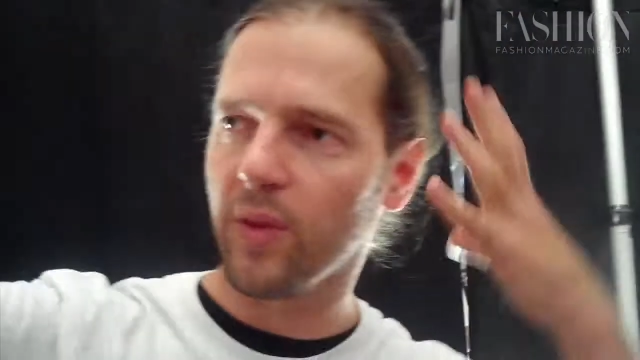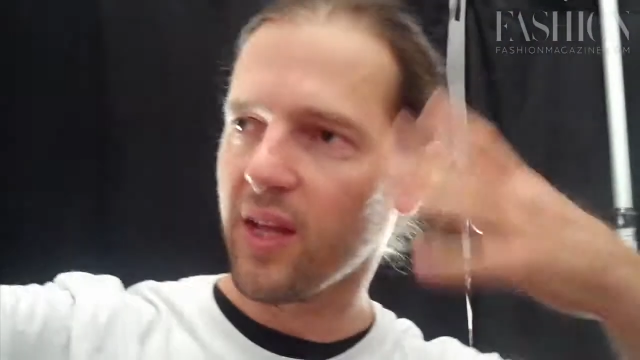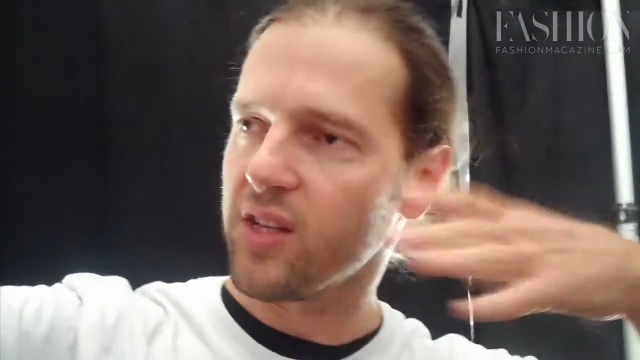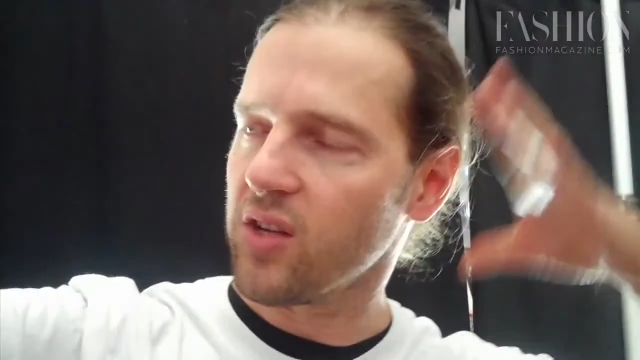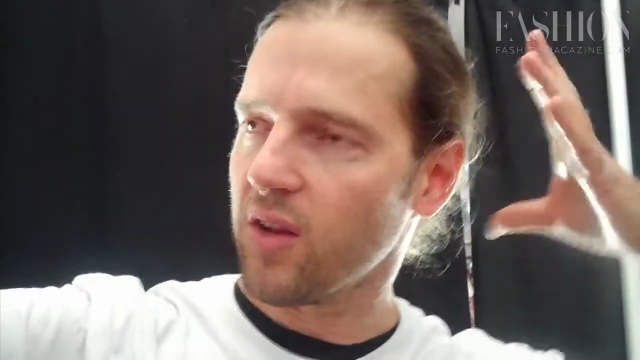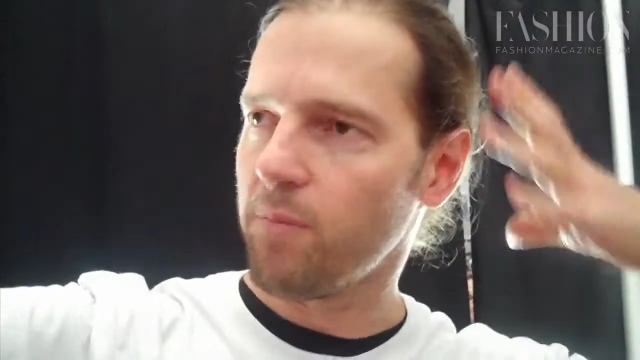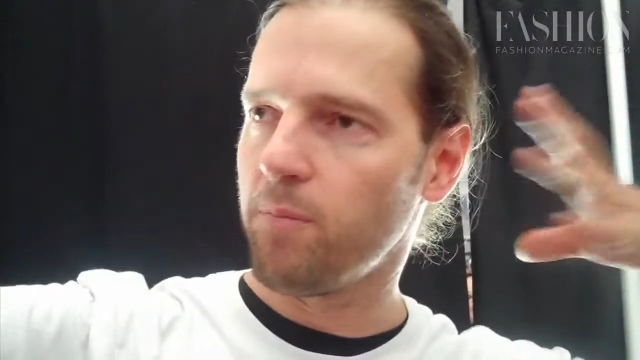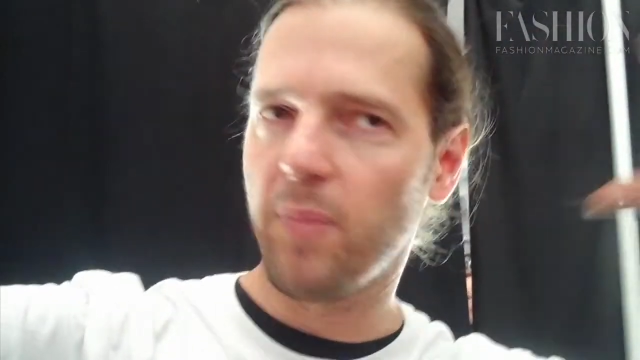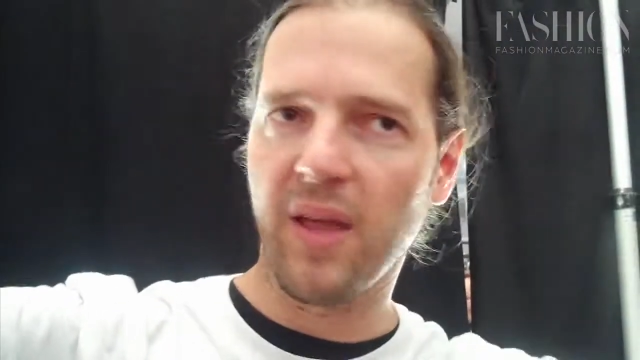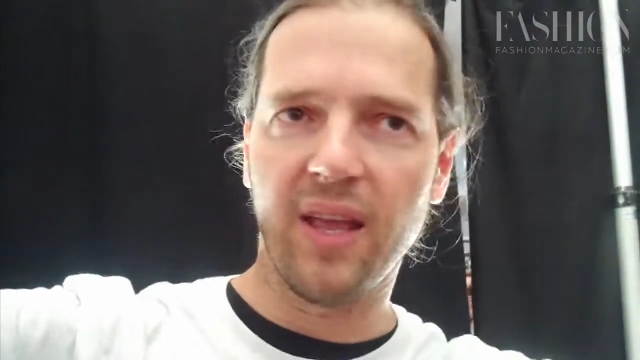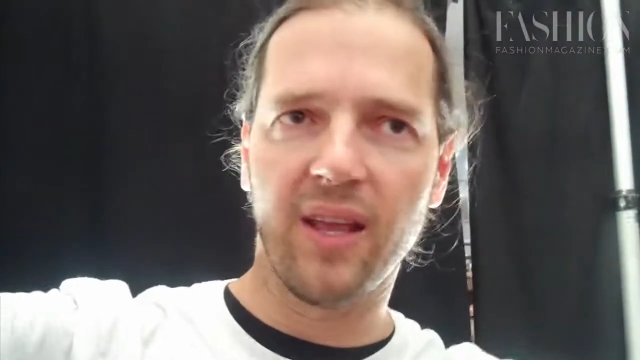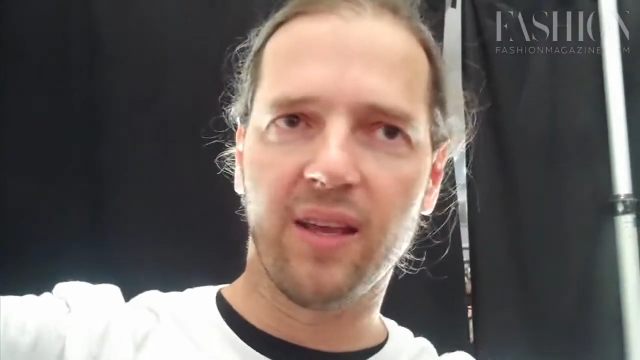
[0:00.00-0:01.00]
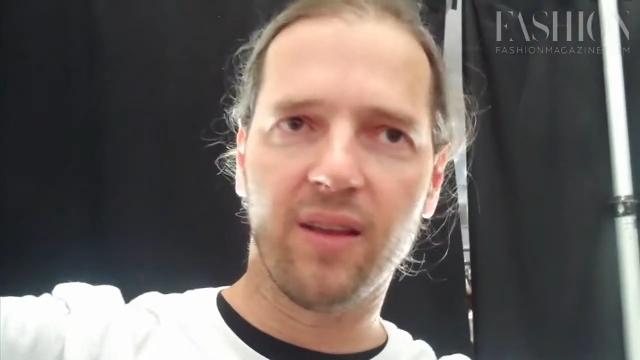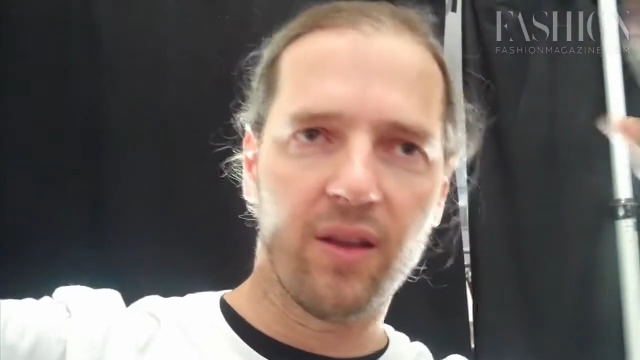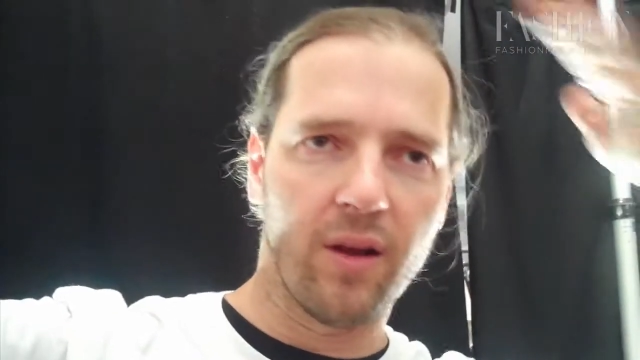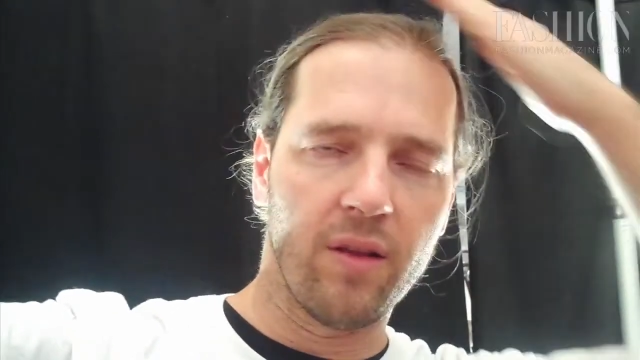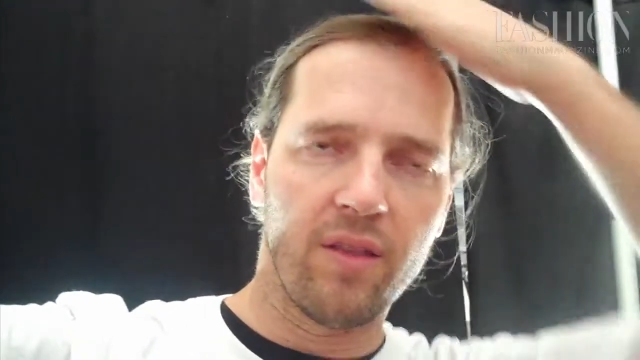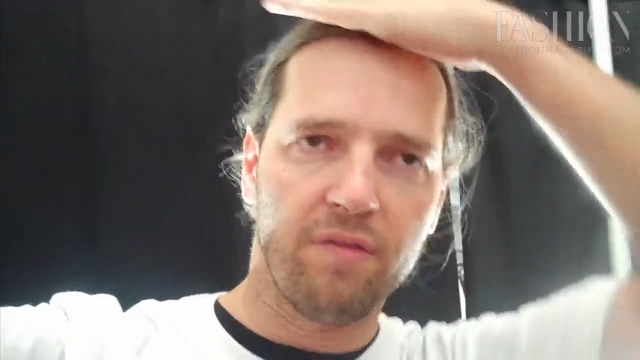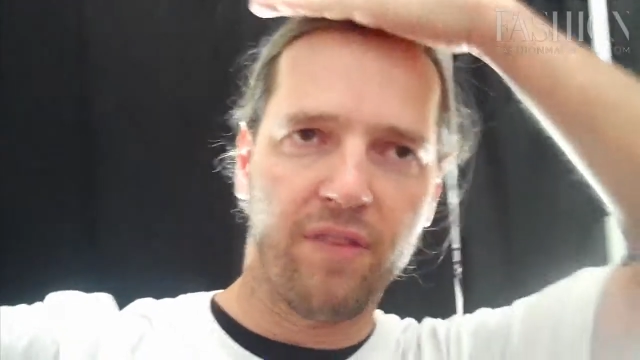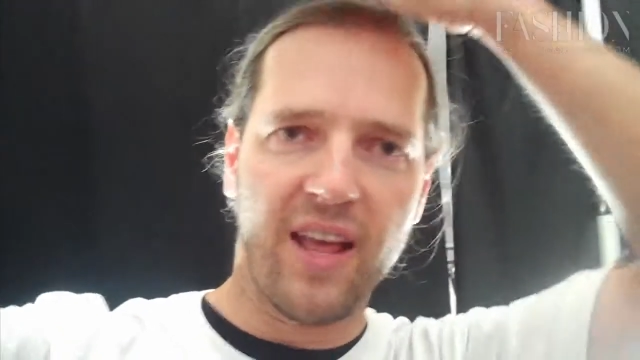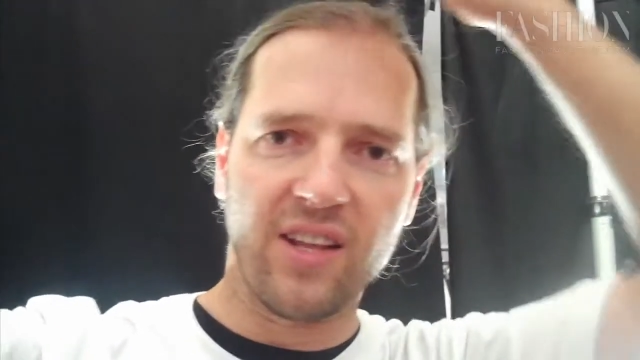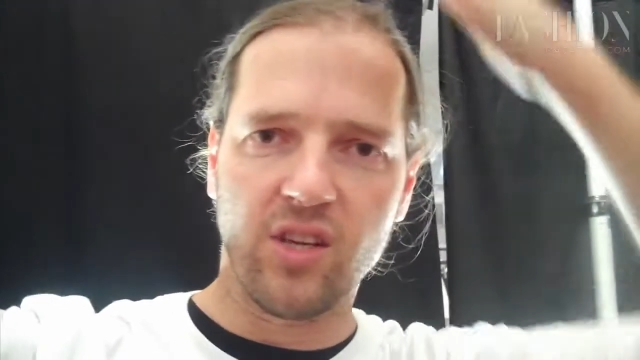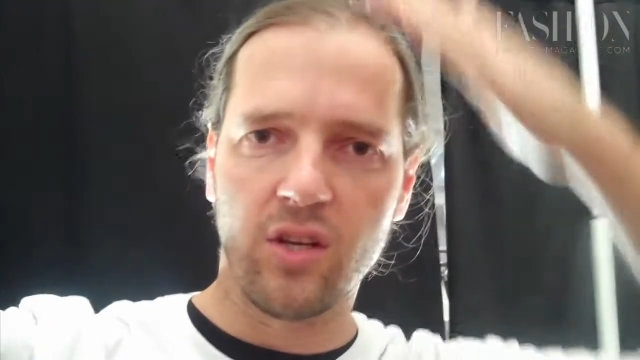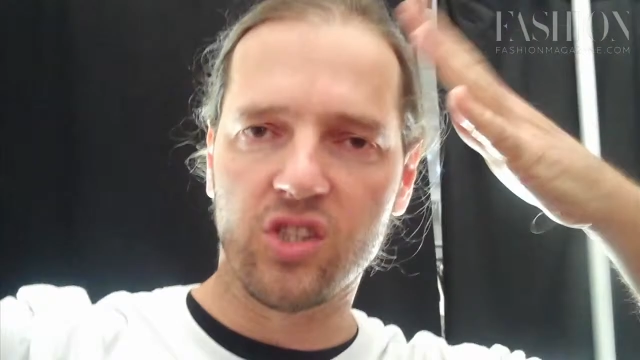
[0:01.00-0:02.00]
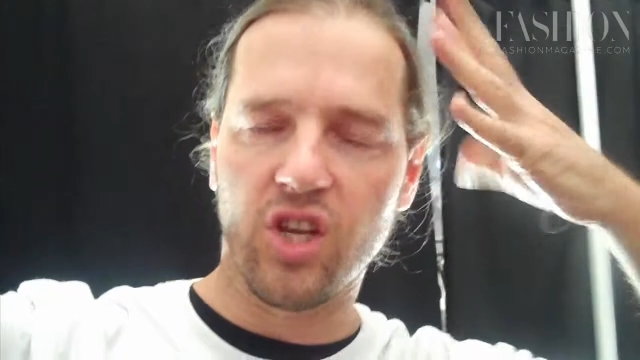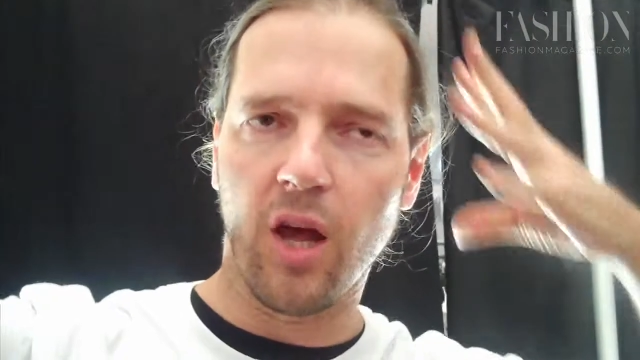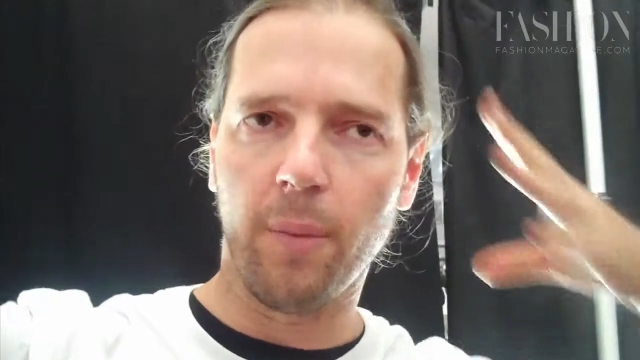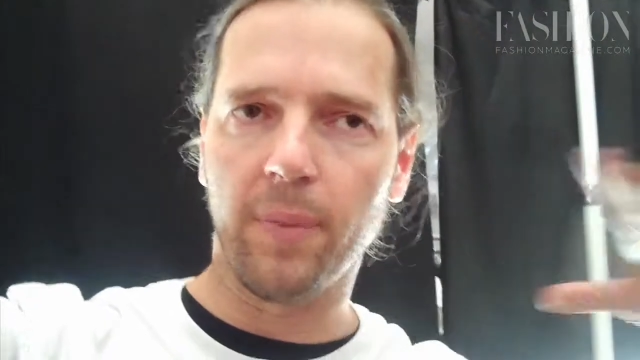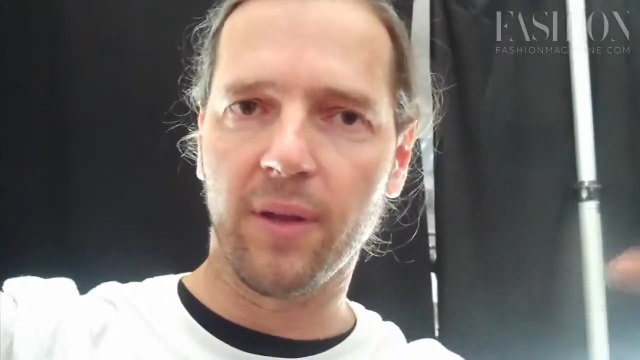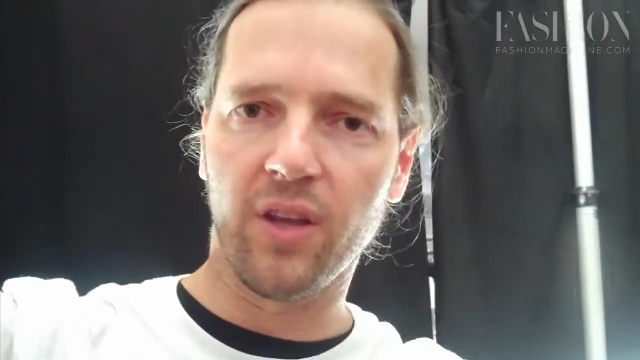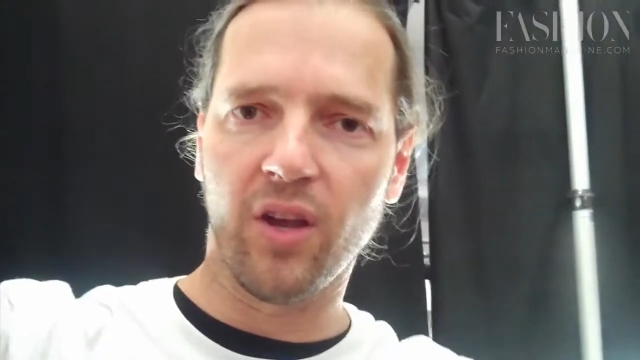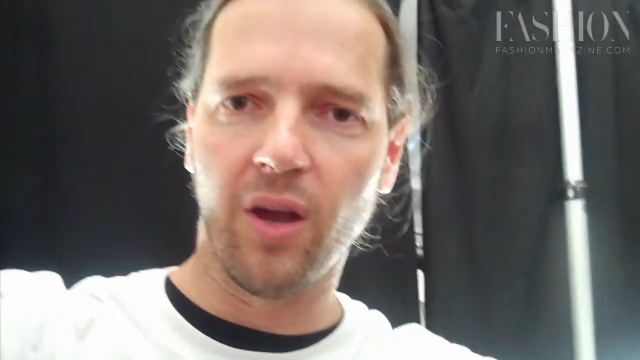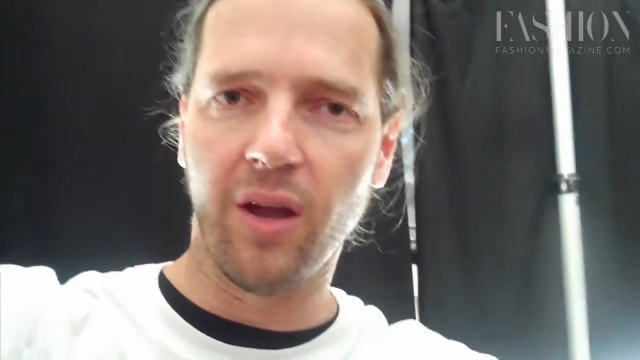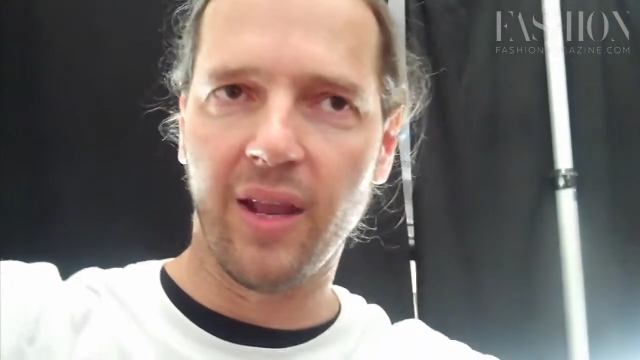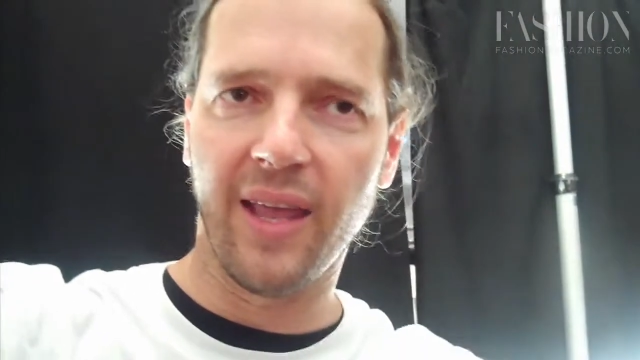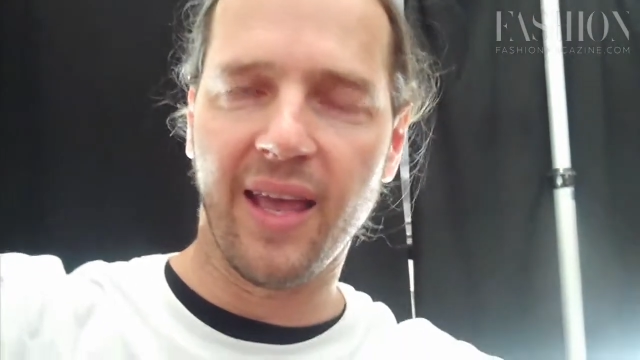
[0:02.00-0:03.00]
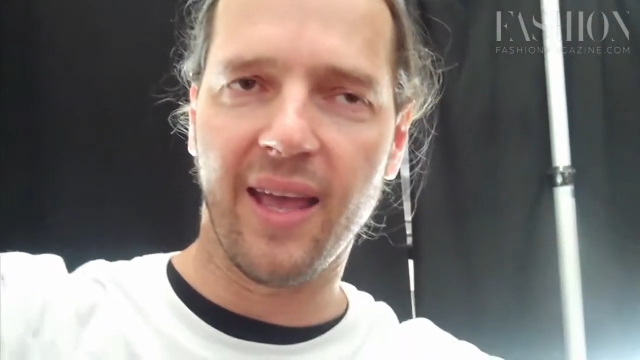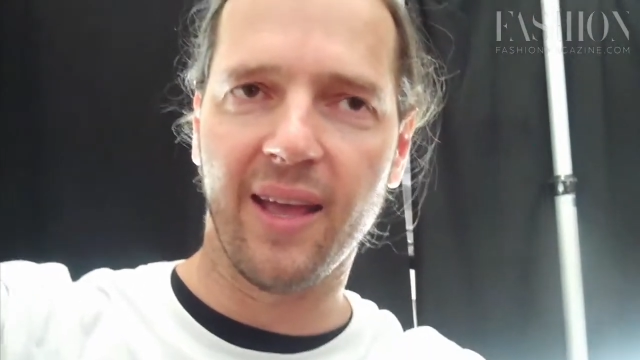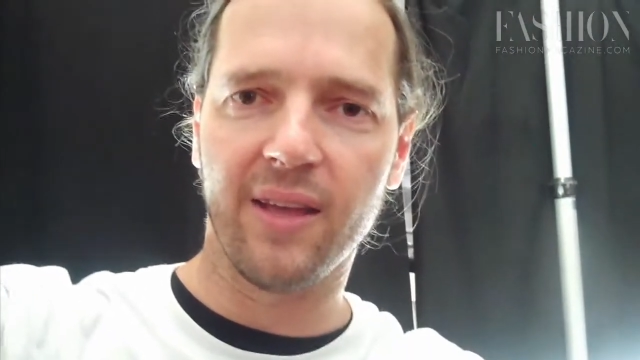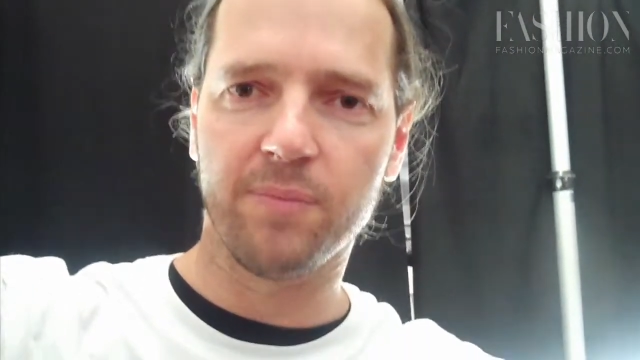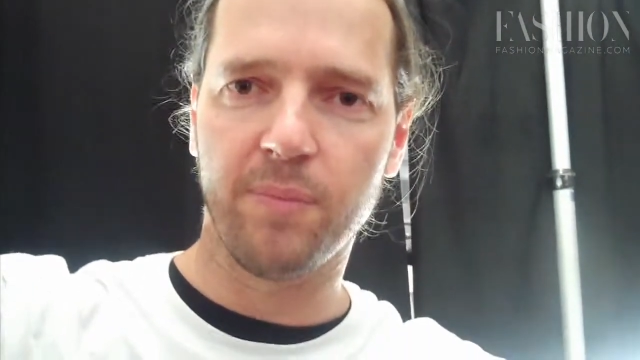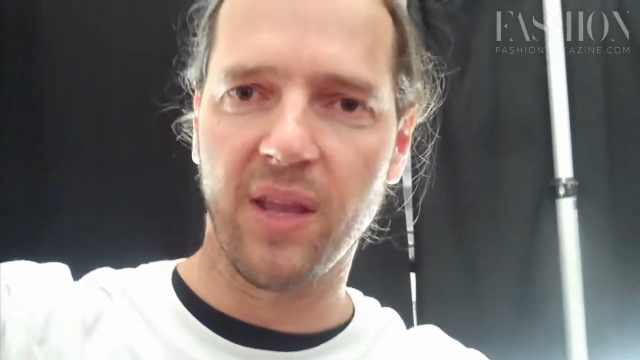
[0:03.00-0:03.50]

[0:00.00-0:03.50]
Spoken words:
with that sort of big, the flat on top and curly hair,